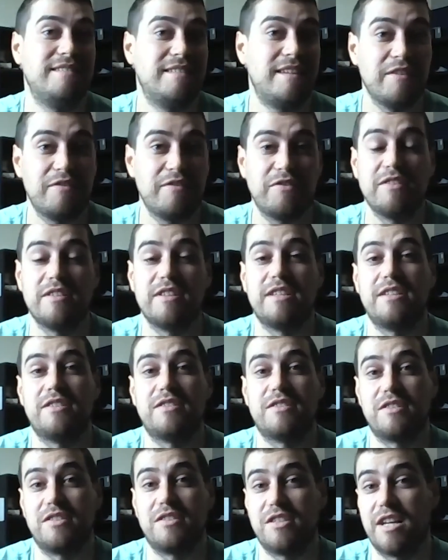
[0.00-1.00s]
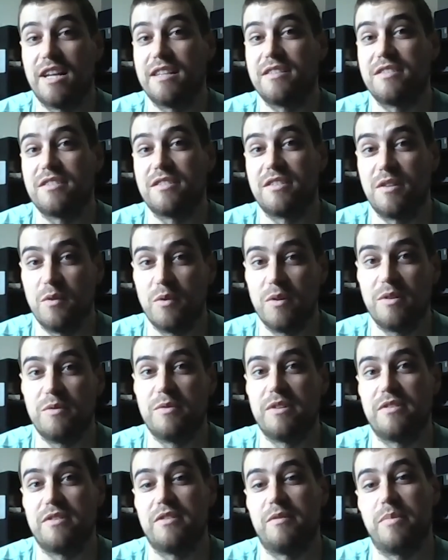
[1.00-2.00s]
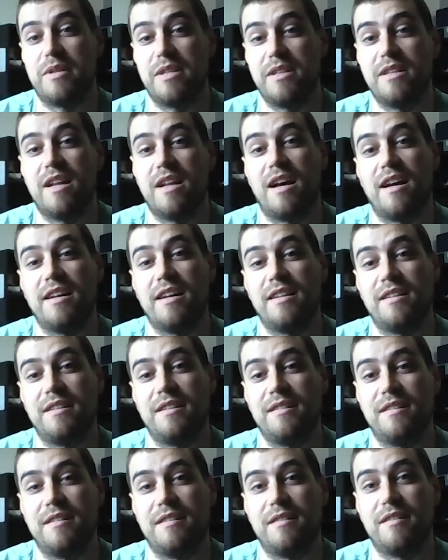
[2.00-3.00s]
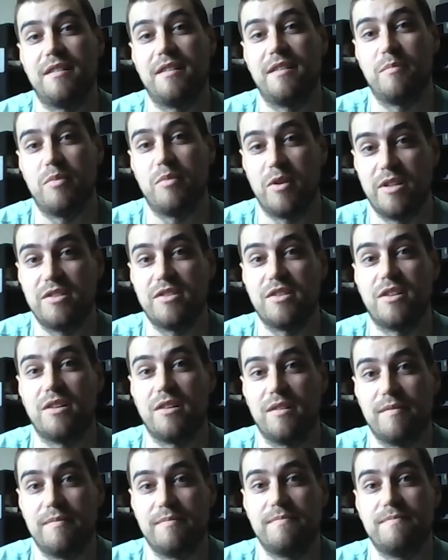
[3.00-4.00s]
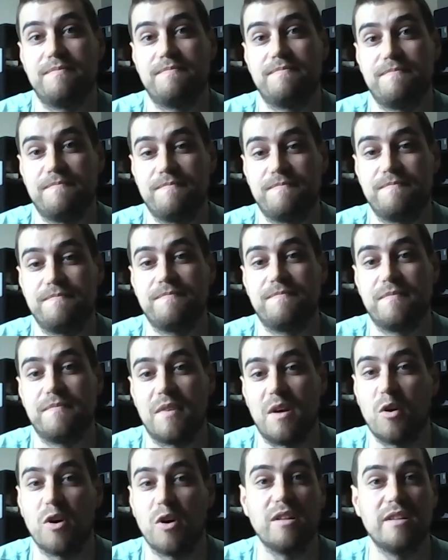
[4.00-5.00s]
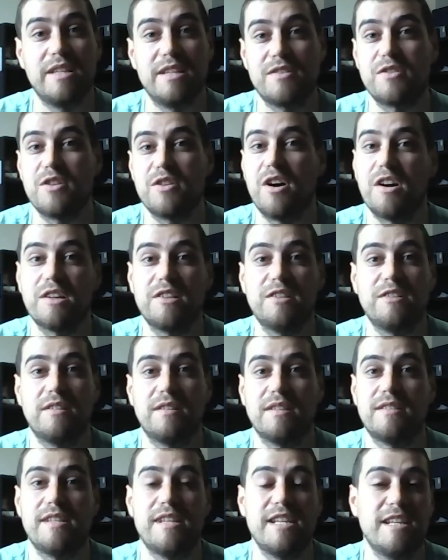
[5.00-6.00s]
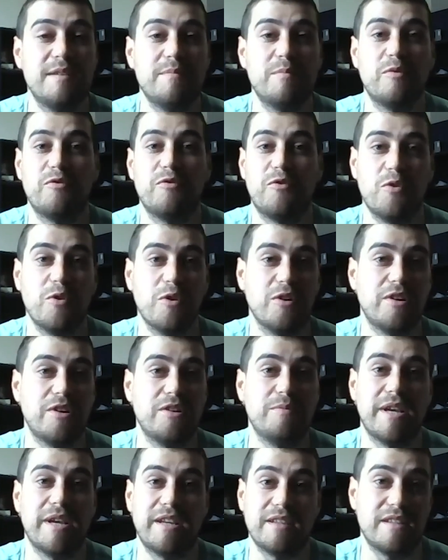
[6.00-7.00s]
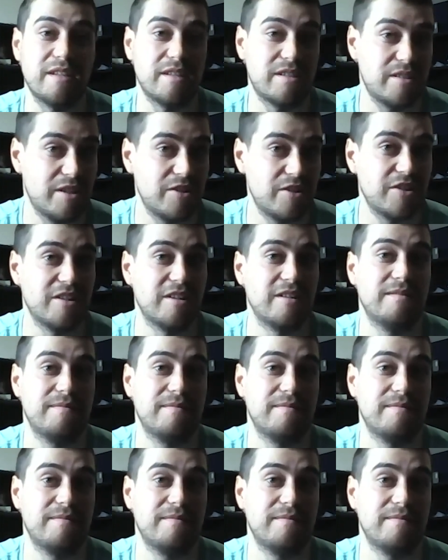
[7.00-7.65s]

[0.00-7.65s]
definitely suggest going with a B9 printer, or at least talking to the team before you make a decision.